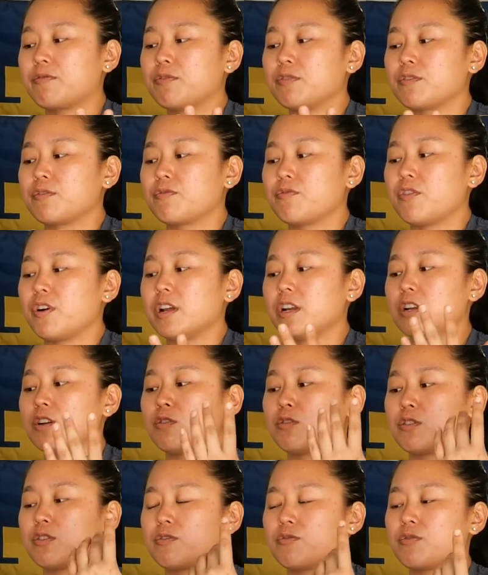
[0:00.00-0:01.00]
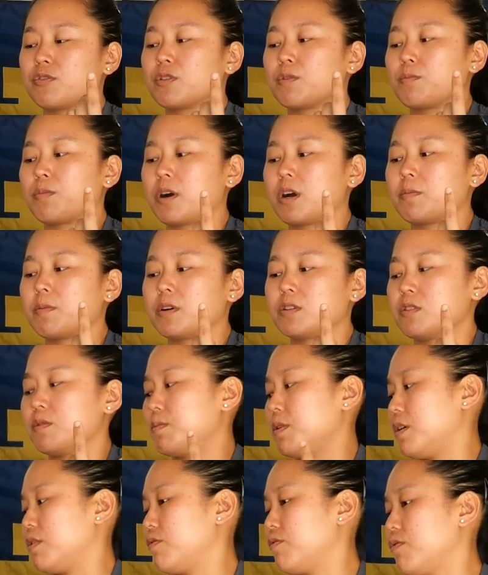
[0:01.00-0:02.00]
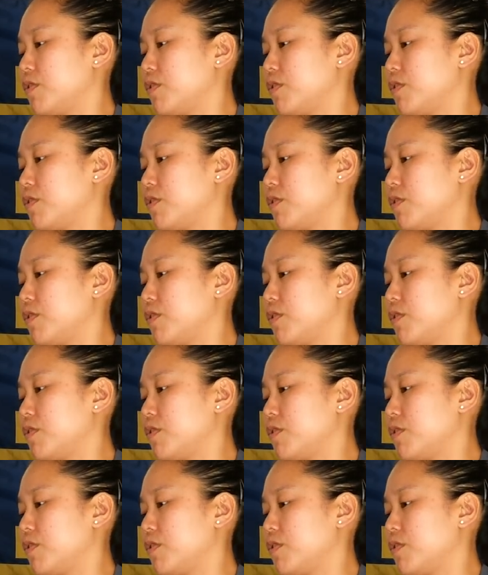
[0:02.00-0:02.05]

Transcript: foot front in order for the barbell to be